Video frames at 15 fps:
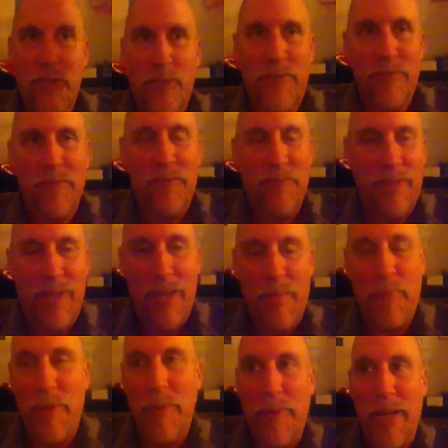just, I
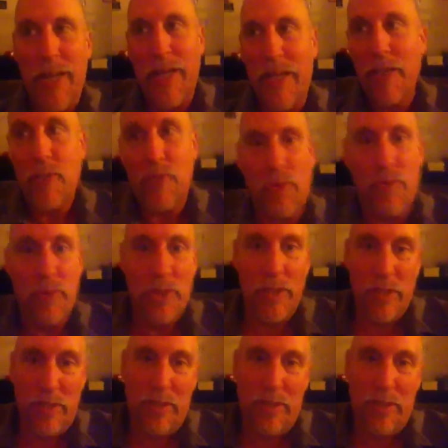put my hand through the